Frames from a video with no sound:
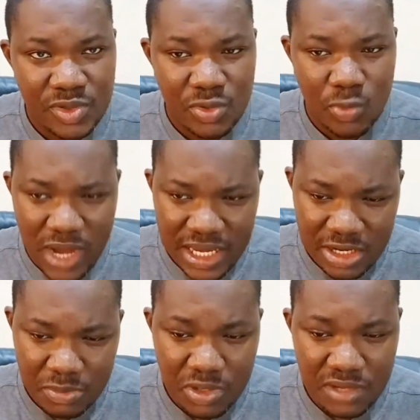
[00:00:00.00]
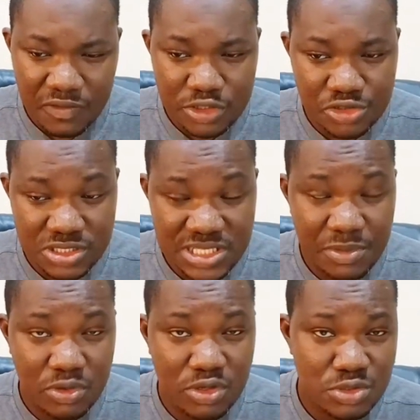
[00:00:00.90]
We ended up going for Trossard
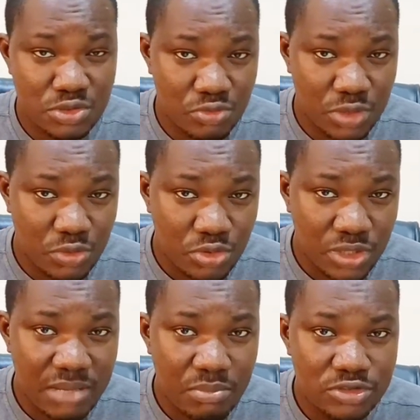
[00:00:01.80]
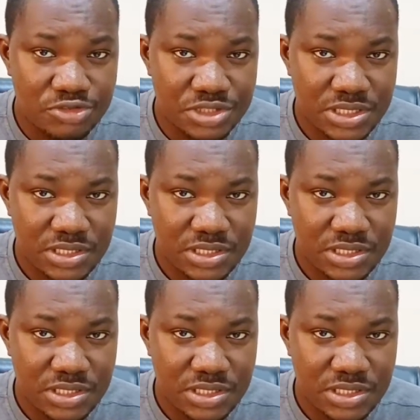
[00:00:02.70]
because we couldn't get Modric.